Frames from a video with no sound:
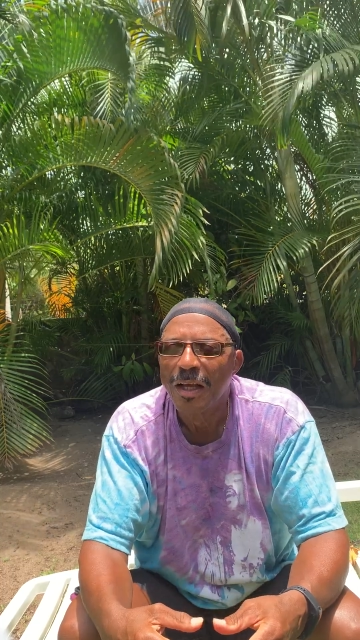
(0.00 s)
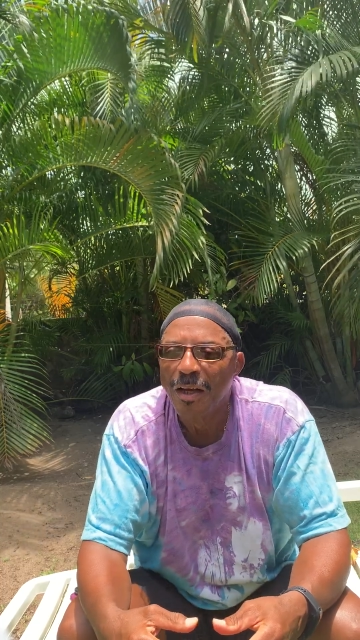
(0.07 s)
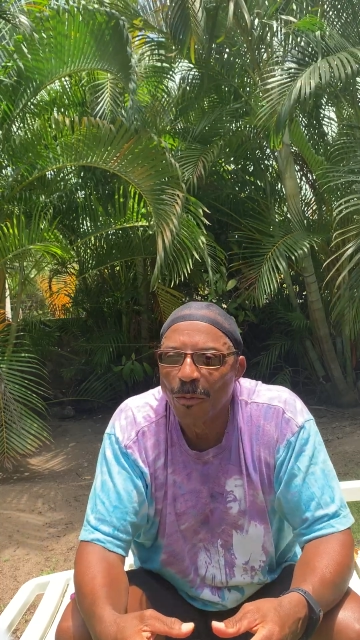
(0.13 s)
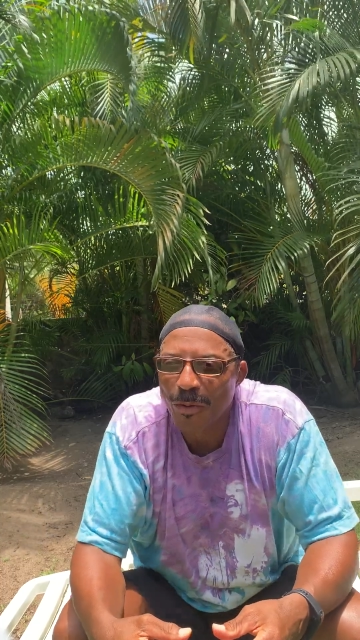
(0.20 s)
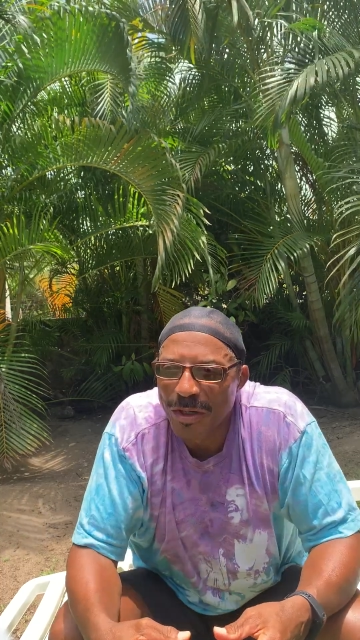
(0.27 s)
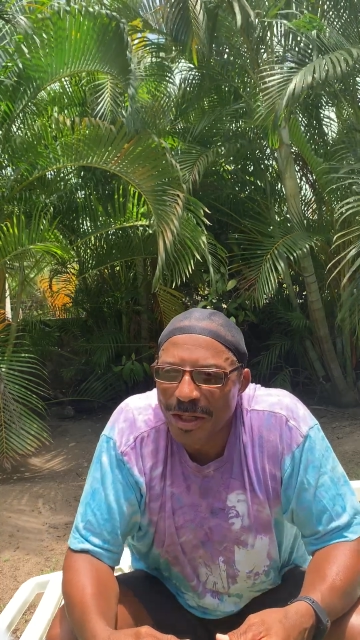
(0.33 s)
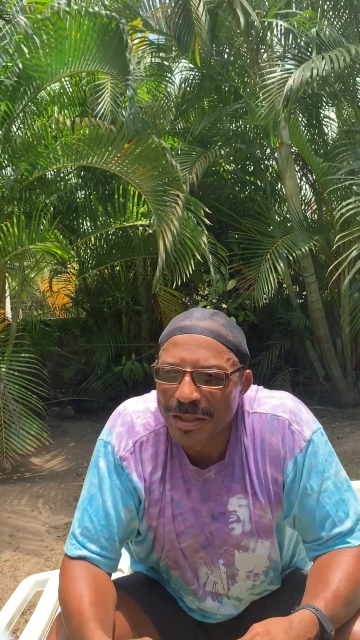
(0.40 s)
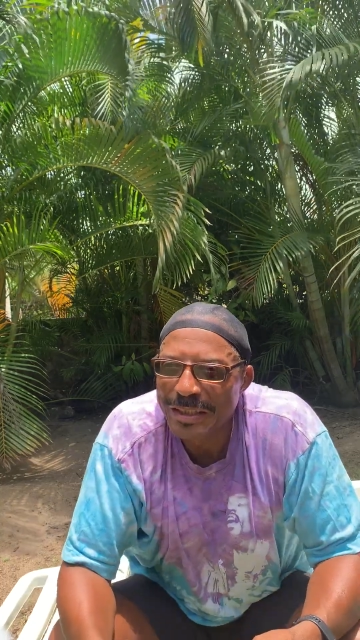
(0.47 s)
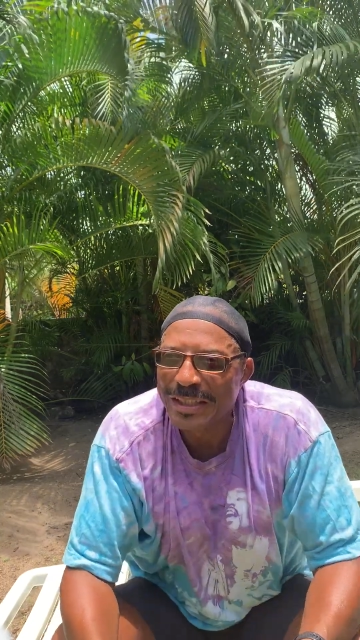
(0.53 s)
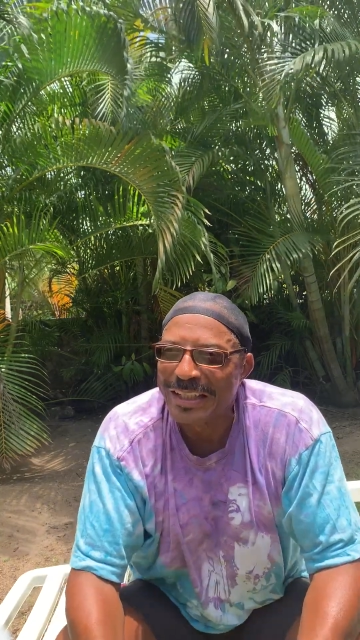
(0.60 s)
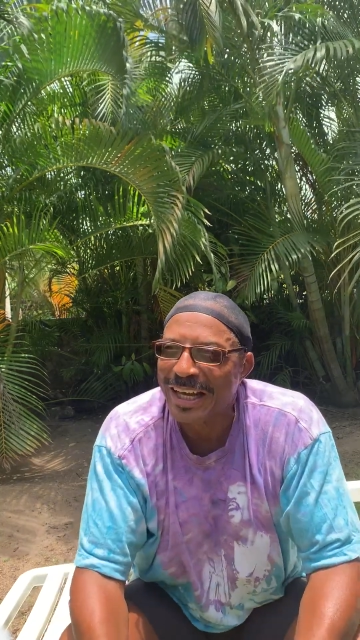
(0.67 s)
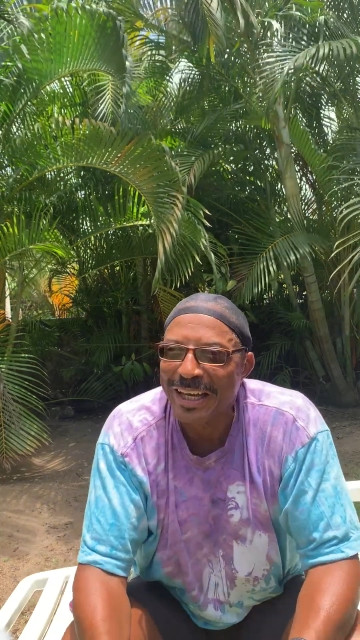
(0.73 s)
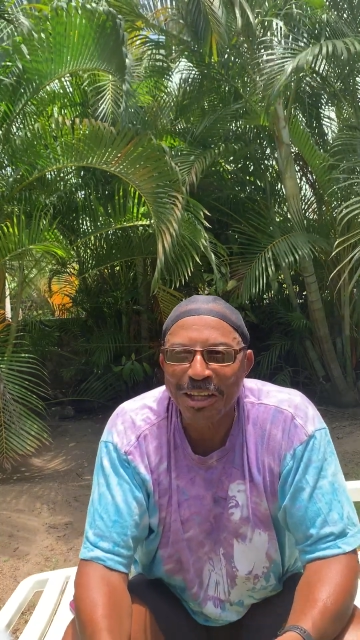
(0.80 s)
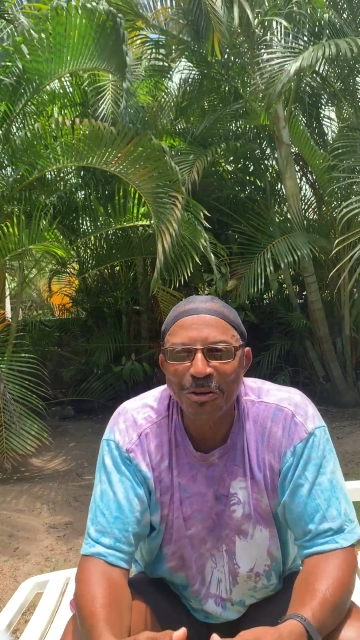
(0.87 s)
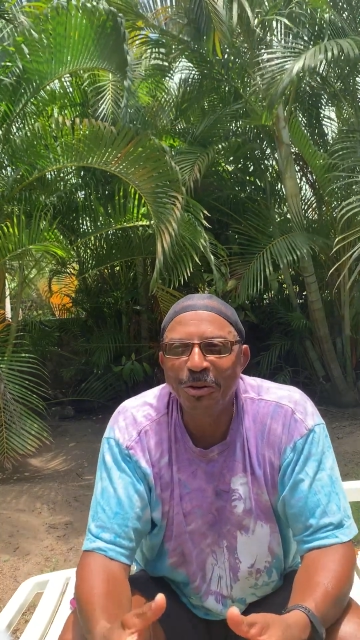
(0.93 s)
Well,
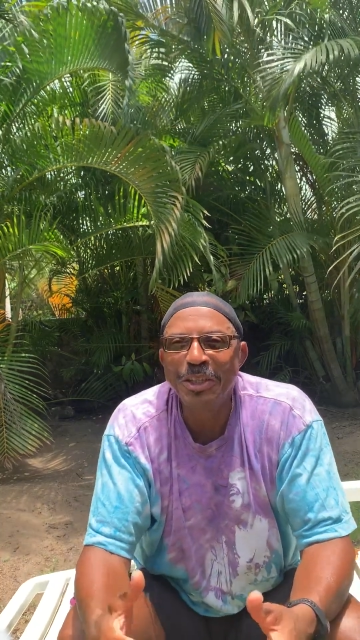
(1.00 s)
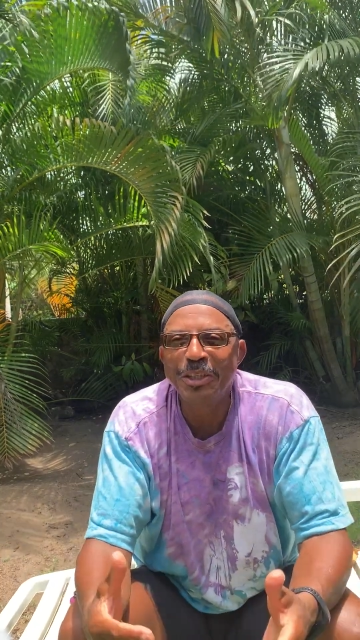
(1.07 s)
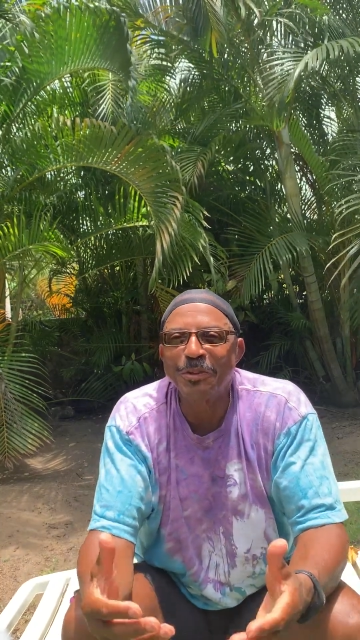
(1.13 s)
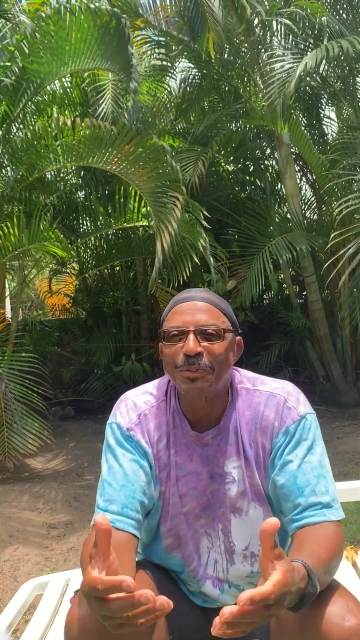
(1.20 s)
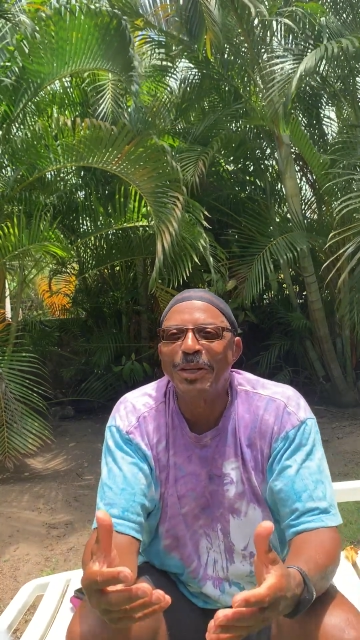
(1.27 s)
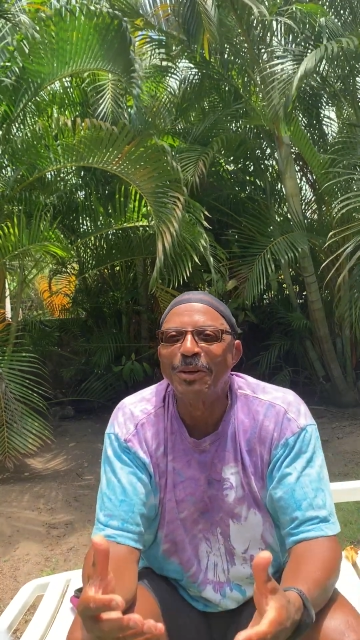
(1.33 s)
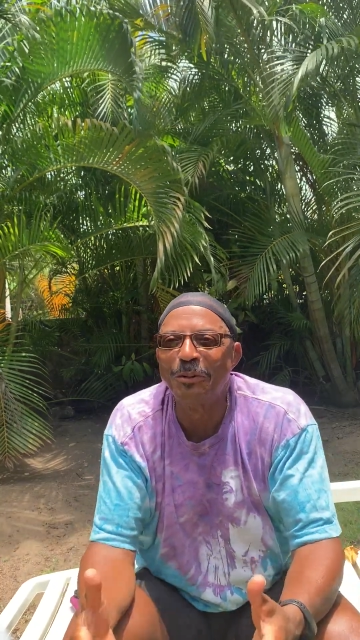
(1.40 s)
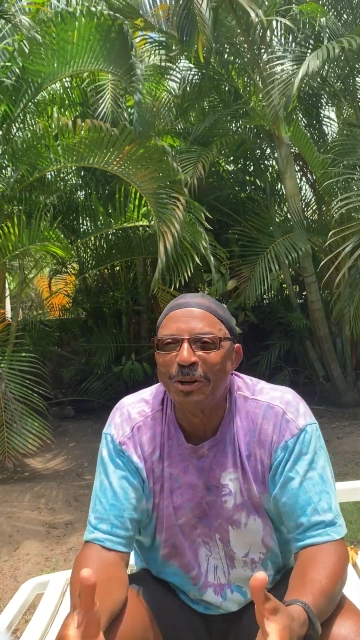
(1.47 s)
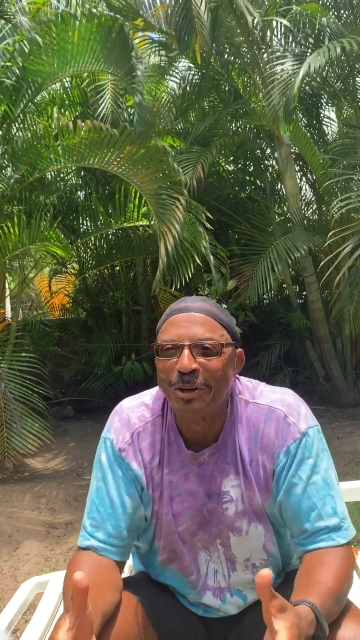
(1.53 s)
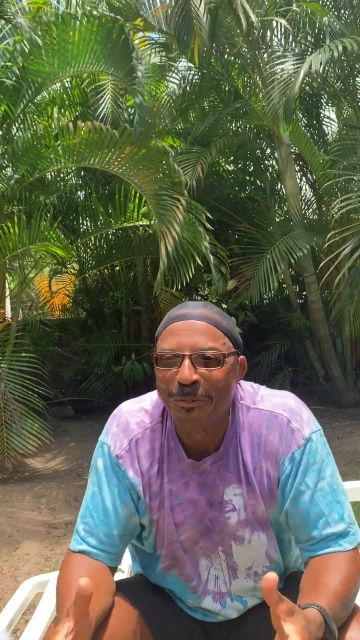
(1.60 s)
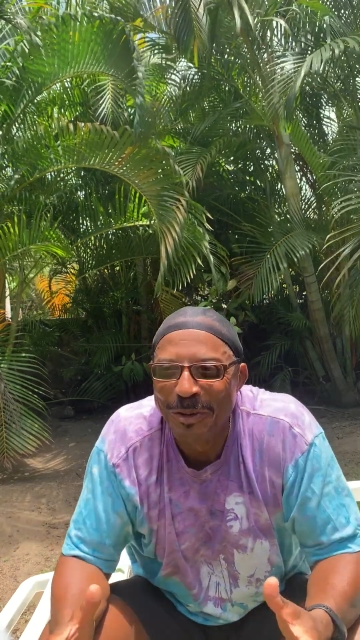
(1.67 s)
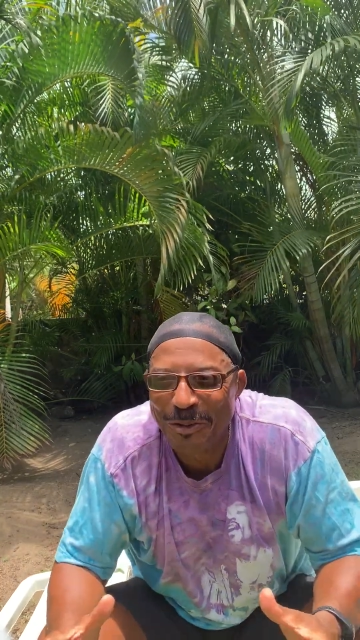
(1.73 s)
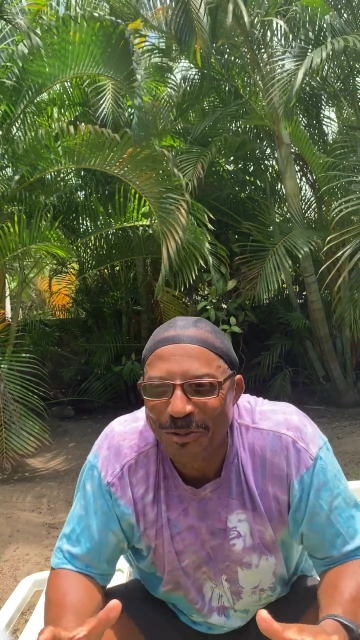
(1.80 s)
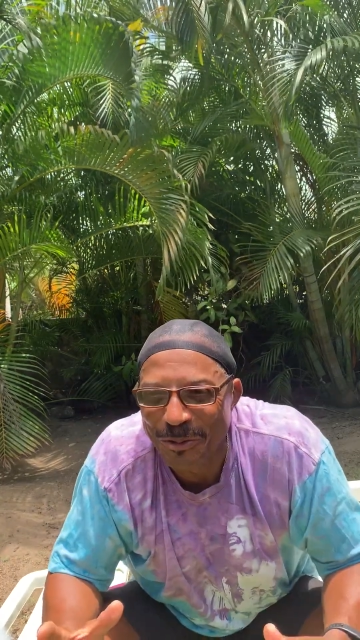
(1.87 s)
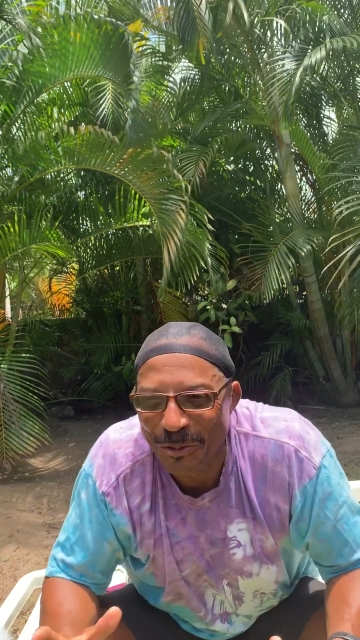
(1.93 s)
I can only explain what it
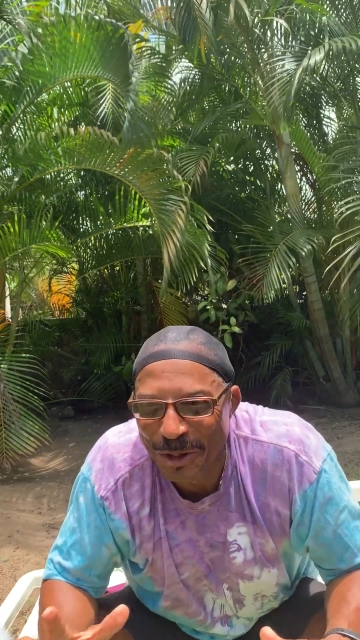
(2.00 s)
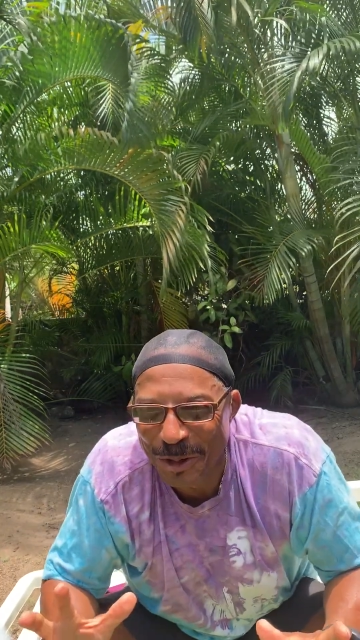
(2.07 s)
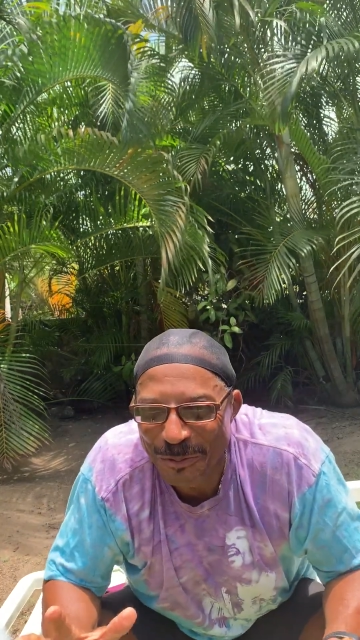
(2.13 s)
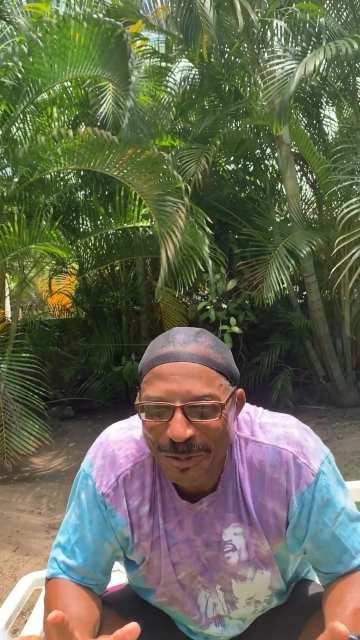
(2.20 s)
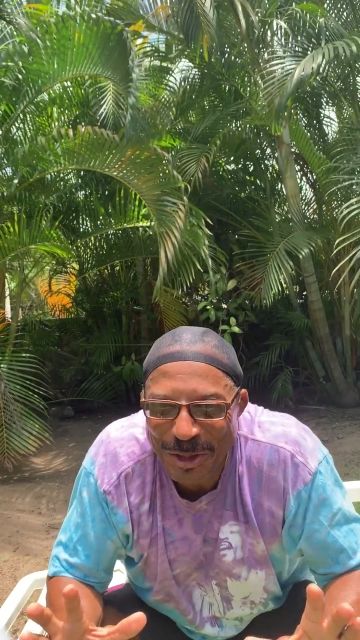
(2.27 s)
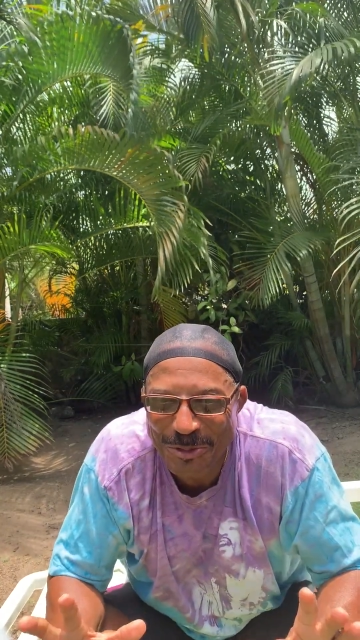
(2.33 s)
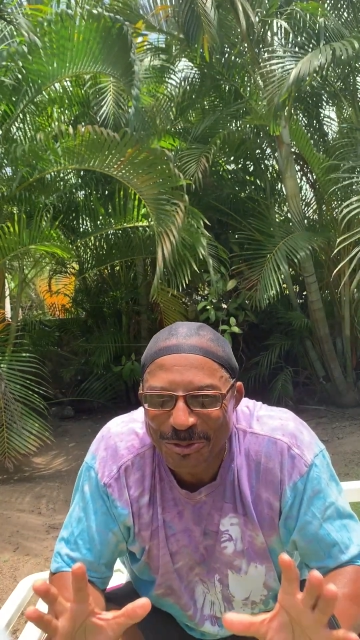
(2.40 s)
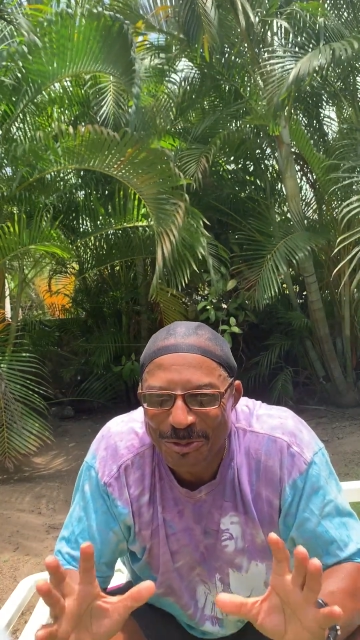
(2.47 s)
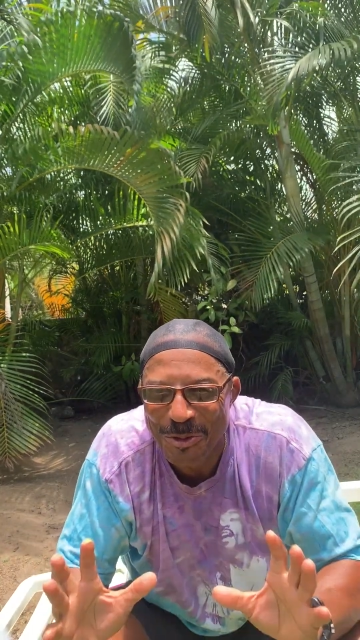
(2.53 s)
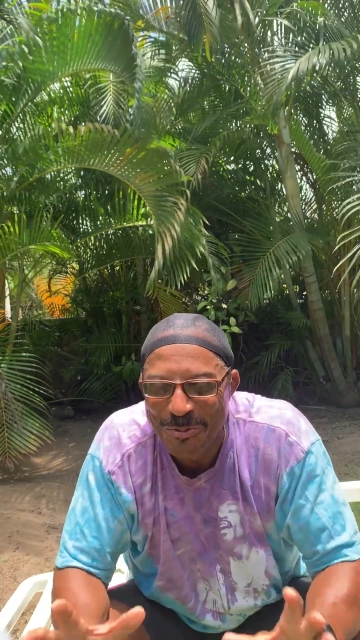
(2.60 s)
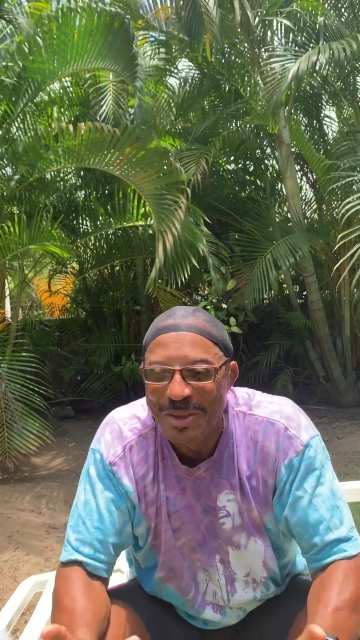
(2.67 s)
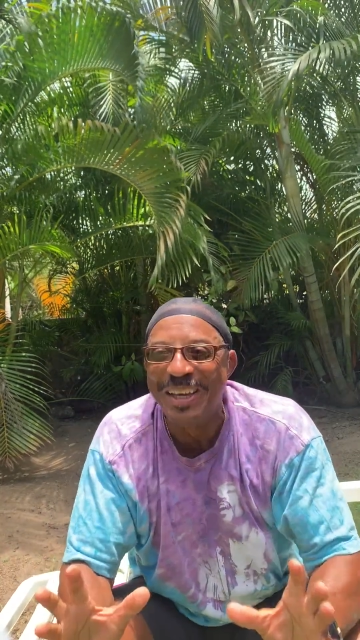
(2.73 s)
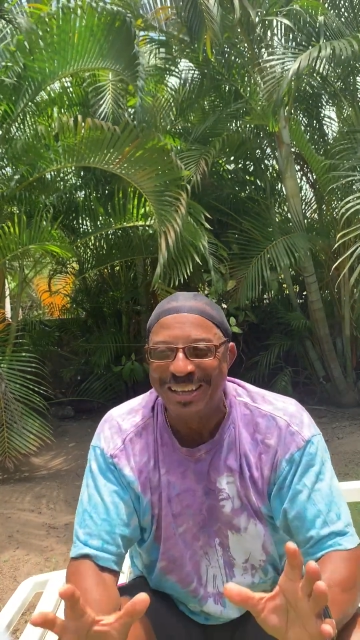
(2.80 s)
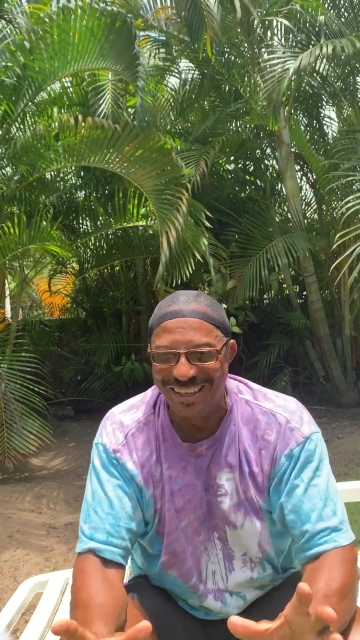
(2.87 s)
means. What it means to me.